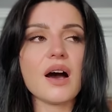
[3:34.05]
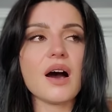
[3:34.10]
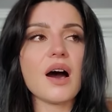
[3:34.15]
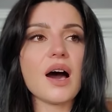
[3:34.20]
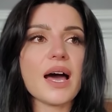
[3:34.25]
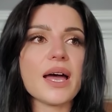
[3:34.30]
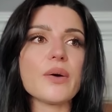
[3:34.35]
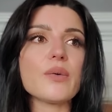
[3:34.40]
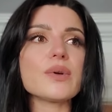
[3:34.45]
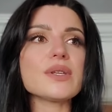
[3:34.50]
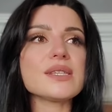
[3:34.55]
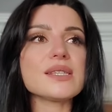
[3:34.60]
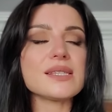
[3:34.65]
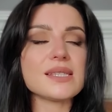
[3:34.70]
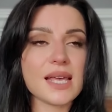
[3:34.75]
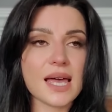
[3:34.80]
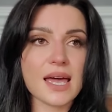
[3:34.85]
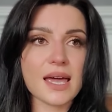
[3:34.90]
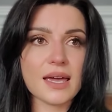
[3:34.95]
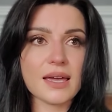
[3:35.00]
I would
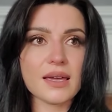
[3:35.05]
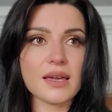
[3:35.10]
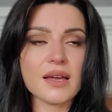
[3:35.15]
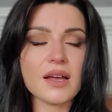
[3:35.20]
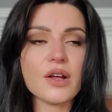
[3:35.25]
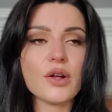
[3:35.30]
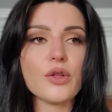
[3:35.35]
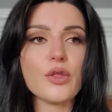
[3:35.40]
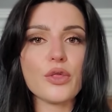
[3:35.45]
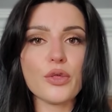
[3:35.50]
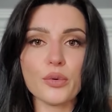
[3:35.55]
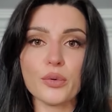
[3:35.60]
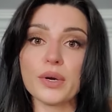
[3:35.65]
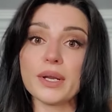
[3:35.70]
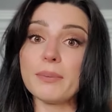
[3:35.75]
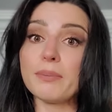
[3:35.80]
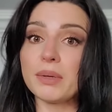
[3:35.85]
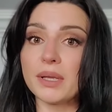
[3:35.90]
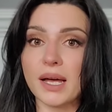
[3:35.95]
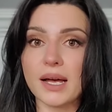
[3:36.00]
say
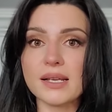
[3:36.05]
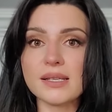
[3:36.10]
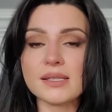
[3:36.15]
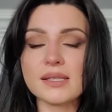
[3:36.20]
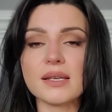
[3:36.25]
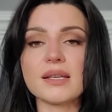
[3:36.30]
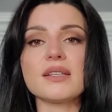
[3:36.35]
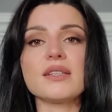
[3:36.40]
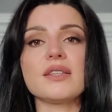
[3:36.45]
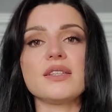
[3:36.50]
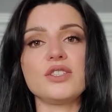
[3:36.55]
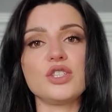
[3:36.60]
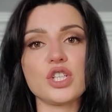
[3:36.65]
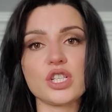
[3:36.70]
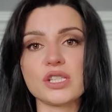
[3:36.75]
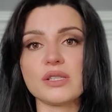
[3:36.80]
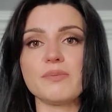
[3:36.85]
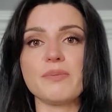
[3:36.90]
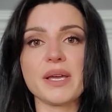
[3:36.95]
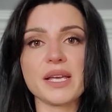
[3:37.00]
30 plus
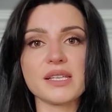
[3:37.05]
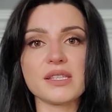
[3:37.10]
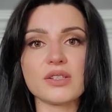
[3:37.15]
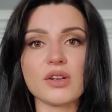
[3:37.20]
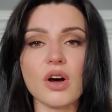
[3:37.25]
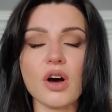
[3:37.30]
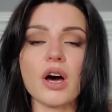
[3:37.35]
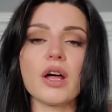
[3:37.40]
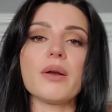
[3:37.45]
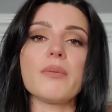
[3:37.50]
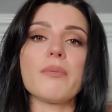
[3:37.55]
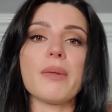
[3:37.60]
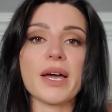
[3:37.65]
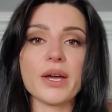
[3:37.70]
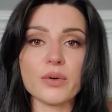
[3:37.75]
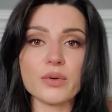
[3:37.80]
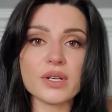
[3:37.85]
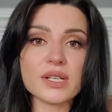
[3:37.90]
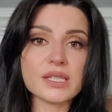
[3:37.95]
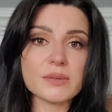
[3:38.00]
just based on my
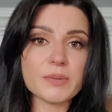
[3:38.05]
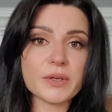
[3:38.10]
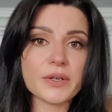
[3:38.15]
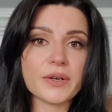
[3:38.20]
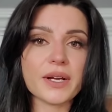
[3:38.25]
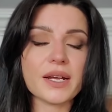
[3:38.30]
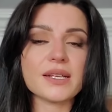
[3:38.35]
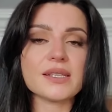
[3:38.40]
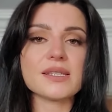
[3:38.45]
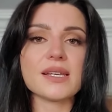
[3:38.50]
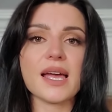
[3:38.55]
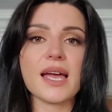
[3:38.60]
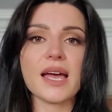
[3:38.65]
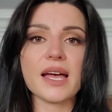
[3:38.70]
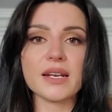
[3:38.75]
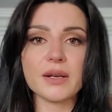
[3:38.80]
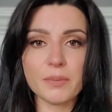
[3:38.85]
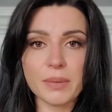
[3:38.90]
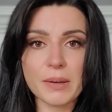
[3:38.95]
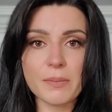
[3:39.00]
own experience
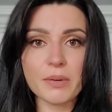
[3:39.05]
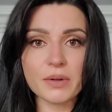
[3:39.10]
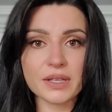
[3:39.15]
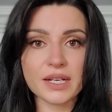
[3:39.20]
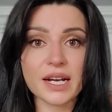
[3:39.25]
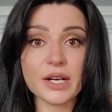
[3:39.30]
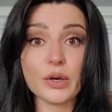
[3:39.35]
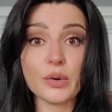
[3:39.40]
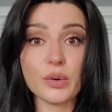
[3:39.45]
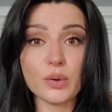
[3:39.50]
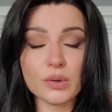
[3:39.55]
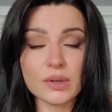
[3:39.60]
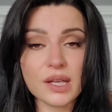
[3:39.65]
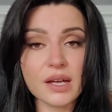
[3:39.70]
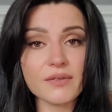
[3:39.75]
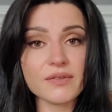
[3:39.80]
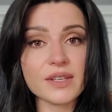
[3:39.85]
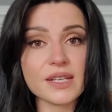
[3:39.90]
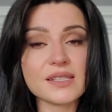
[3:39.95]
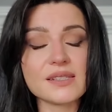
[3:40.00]
and people that I know who
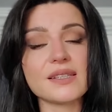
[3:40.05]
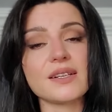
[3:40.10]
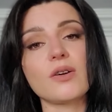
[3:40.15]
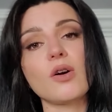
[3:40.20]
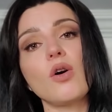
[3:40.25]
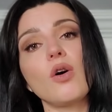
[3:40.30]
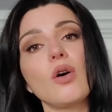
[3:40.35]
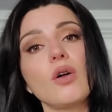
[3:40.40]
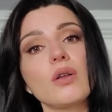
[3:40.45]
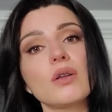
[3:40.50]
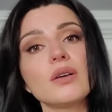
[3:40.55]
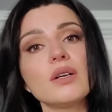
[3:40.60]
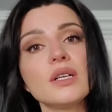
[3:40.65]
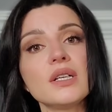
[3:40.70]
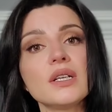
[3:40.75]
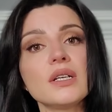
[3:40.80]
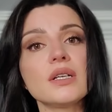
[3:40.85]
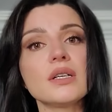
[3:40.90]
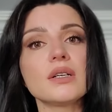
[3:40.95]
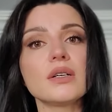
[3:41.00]
love this. They're all
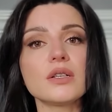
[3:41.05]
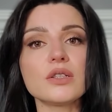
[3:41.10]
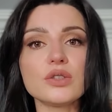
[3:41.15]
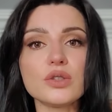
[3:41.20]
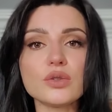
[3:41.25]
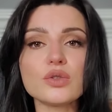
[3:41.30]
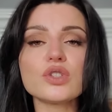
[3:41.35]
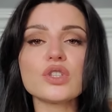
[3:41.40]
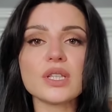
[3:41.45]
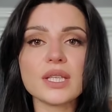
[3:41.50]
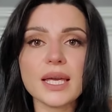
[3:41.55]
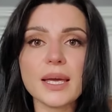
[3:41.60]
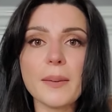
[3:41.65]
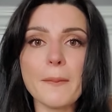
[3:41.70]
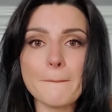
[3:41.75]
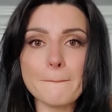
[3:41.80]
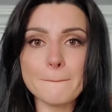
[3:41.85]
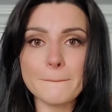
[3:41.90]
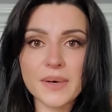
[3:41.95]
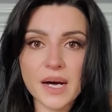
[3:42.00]

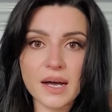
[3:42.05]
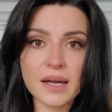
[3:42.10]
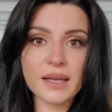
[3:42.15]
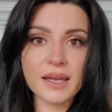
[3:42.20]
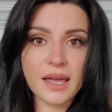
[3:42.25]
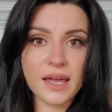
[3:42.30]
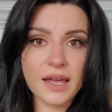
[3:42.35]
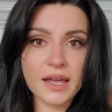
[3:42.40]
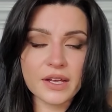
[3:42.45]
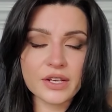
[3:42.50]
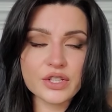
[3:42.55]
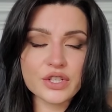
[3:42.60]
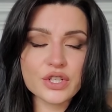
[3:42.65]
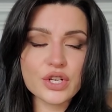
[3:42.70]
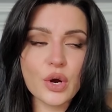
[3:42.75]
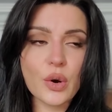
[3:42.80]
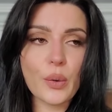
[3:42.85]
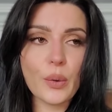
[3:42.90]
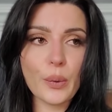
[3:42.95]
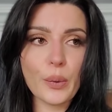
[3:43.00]
usually my age
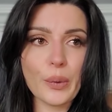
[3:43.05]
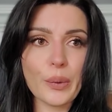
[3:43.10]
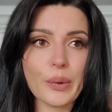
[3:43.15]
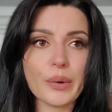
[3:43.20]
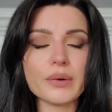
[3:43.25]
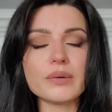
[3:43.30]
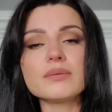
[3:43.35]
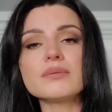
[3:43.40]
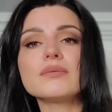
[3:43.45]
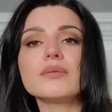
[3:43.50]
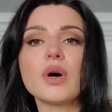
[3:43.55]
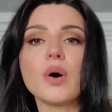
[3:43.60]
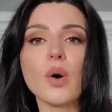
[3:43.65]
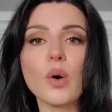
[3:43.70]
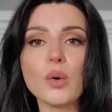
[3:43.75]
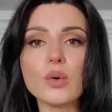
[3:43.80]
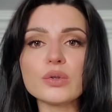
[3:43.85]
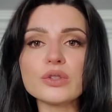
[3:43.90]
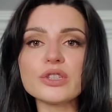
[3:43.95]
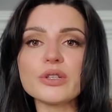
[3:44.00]
or
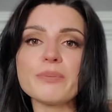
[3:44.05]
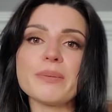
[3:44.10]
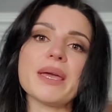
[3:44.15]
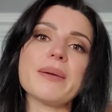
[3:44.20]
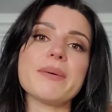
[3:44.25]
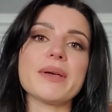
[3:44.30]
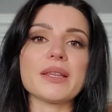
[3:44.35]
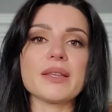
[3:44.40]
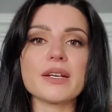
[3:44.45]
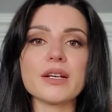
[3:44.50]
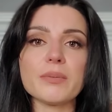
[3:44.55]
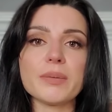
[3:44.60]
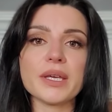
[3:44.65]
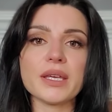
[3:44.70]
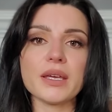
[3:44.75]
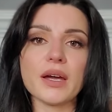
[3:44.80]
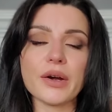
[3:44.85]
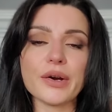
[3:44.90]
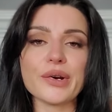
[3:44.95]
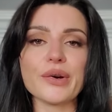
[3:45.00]
older, maybe a little bit
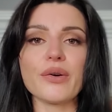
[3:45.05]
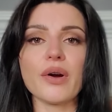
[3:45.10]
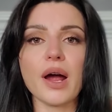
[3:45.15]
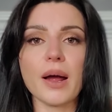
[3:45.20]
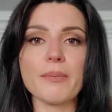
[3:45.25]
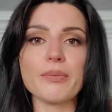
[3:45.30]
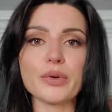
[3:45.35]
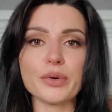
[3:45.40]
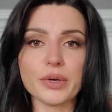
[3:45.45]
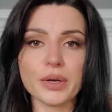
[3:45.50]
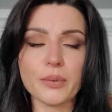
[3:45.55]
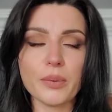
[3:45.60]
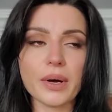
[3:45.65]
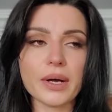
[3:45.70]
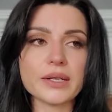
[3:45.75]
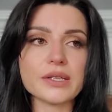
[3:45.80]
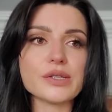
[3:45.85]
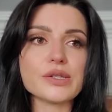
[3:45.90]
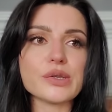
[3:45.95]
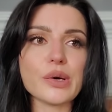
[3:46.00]
younger. I'm
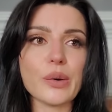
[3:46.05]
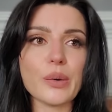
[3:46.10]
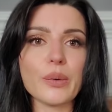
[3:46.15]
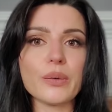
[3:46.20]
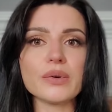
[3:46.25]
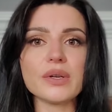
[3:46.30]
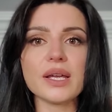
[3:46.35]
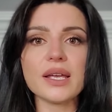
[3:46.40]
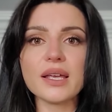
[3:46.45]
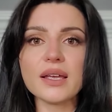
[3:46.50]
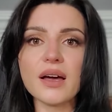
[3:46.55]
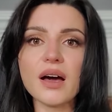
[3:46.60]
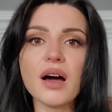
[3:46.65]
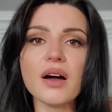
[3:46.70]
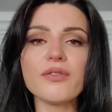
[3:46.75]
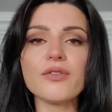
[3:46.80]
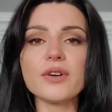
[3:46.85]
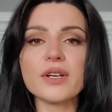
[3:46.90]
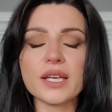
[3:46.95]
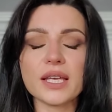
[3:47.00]
31, so
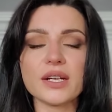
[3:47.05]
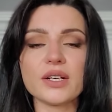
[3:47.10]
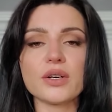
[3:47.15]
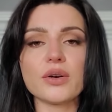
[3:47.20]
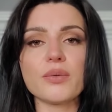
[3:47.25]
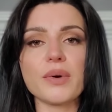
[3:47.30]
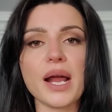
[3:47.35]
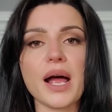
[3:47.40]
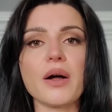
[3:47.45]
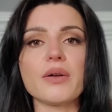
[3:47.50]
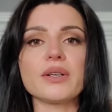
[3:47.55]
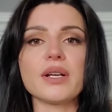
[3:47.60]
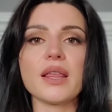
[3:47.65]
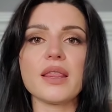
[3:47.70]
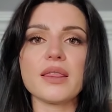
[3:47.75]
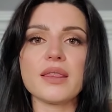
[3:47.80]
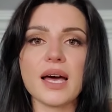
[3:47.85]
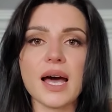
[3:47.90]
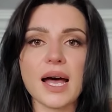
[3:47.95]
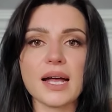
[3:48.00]
hovering in and around
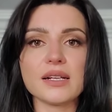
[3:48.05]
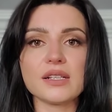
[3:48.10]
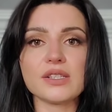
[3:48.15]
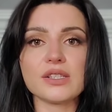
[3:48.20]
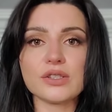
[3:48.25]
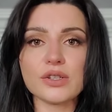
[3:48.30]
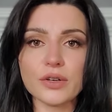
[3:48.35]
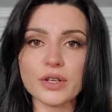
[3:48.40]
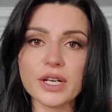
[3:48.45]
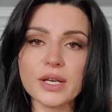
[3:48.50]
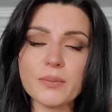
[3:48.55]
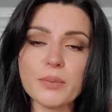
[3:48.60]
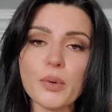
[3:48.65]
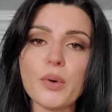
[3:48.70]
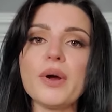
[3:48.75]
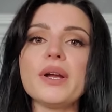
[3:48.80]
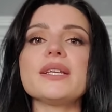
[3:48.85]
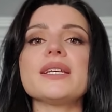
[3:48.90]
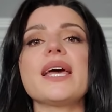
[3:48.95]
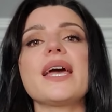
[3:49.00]
that starting
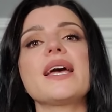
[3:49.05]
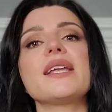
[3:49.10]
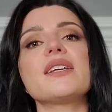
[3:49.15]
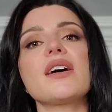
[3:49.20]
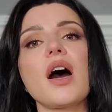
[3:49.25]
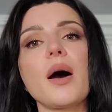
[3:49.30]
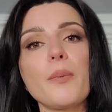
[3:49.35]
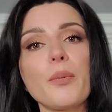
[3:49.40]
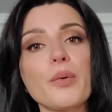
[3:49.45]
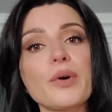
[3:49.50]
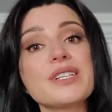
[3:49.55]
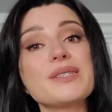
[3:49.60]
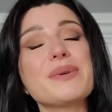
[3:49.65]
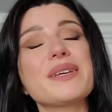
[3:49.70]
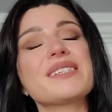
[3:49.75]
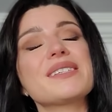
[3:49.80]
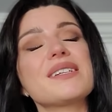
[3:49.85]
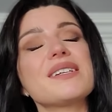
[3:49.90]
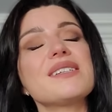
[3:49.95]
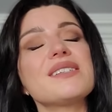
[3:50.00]
point and upwards
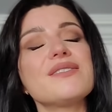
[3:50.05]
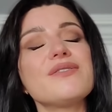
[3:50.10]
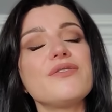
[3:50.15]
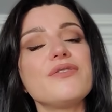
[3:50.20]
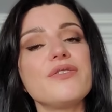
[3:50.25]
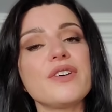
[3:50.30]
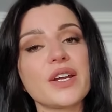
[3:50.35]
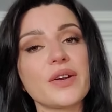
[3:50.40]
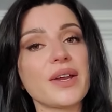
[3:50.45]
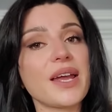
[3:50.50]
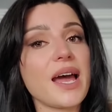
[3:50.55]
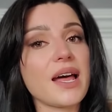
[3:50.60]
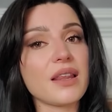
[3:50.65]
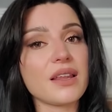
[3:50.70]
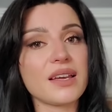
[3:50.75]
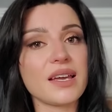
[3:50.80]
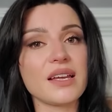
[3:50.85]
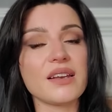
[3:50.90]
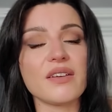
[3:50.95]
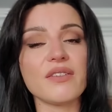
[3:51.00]
because it is very
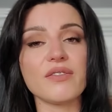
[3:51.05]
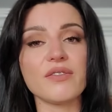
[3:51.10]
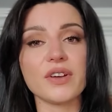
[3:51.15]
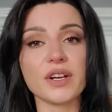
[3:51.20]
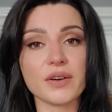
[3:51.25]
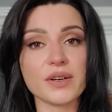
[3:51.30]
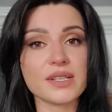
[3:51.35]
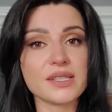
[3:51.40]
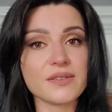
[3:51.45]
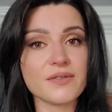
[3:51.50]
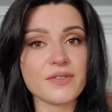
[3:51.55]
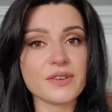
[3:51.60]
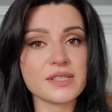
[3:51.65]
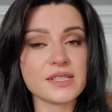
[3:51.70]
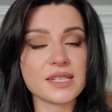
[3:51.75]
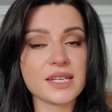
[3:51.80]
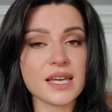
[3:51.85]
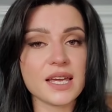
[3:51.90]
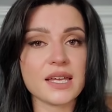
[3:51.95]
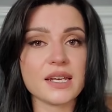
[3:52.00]
elegant, very
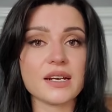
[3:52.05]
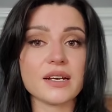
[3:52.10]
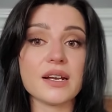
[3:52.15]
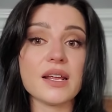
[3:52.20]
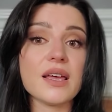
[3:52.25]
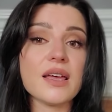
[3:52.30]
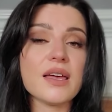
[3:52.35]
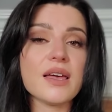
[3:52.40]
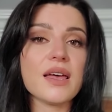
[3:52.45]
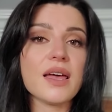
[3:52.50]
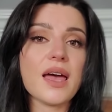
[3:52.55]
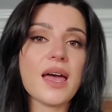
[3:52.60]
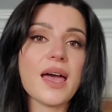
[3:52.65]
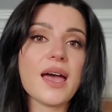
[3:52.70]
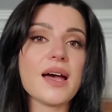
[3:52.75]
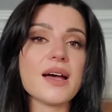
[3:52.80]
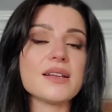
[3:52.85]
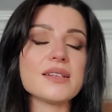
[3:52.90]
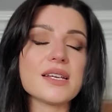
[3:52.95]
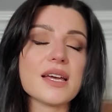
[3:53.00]
sophisticated,
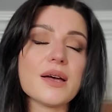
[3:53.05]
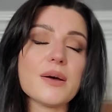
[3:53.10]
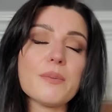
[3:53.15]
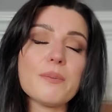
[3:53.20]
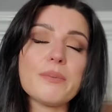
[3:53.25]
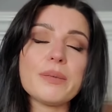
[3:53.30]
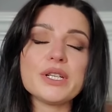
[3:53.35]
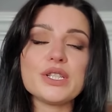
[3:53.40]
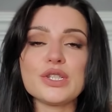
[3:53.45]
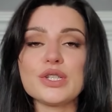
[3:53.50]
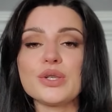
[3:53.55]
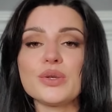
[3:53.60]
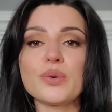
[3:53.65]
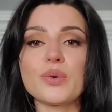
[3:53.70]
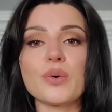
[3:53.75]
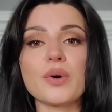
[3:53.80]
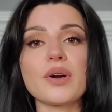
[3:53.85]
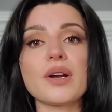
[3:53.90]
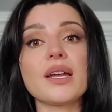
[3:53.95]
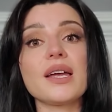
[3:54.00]
and
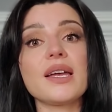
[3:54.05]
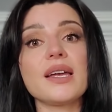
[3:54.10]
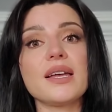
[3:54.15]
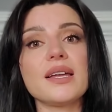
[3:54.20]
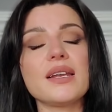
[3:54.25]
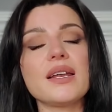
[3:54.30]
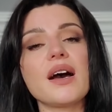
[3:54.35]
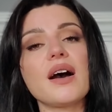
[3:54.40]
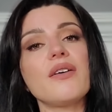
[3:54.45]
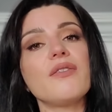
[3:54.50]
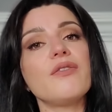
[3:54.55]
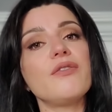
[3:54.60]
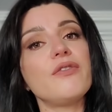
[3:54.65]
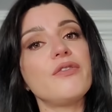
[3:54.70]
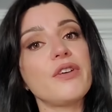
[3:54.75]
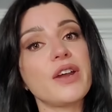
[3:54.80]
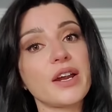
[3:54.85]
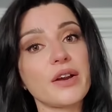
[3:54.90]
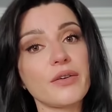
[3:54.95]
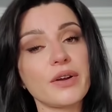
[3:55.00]
mature in a
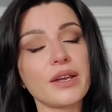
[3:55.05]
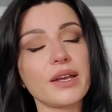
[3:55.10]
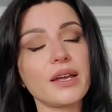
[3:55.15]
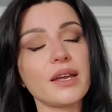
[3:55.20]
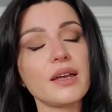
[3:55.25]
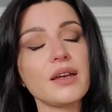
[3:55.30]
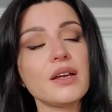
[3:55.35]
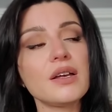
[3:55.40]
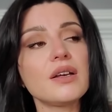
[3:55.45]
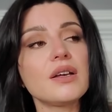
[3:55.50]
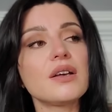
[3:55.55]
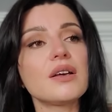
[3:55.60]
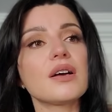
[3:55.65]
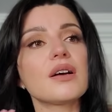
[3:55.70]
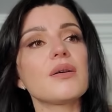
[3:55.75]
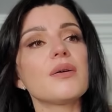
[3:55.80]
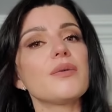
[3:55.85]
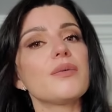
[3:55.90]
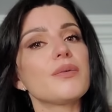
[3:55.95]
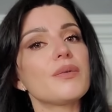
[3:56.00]
very
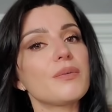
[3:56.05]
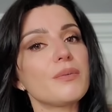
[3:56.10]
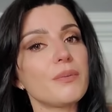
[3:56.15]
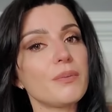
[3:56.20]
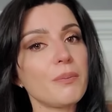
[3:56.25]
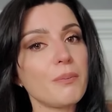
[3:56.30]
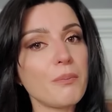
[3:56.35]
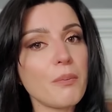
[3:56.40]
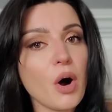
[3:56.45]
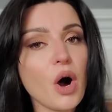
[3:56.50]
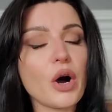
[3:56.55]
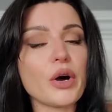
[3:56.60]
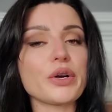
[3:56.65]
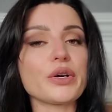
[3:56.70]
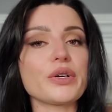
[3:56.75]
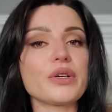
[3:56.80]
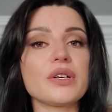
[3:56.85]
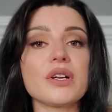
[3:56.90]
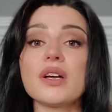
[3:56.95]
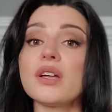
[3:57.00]

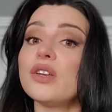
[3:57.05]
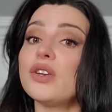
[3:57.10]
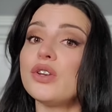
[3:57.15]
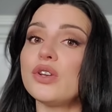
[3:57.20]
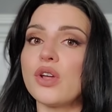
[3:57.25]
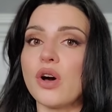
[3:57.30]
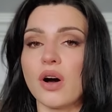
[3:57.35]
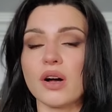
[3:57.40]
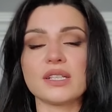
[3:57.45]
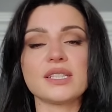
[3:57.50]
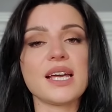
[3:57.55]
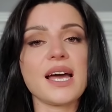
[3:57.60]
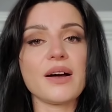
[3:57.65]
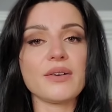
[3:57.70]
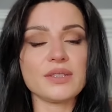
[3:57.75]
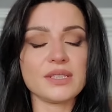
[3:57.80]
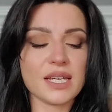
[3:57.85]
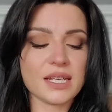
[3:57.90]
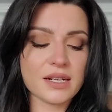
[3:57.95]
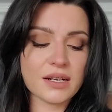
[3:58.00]
modern, not
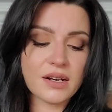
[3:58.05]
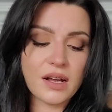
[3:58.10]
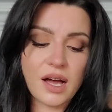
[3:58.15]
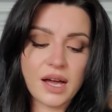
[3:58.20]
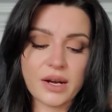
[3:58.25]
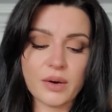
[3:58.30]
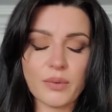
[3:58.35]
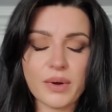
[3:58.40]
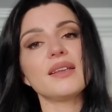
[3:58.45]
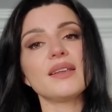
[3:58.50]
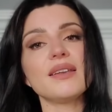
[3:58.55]
outdated kind of way.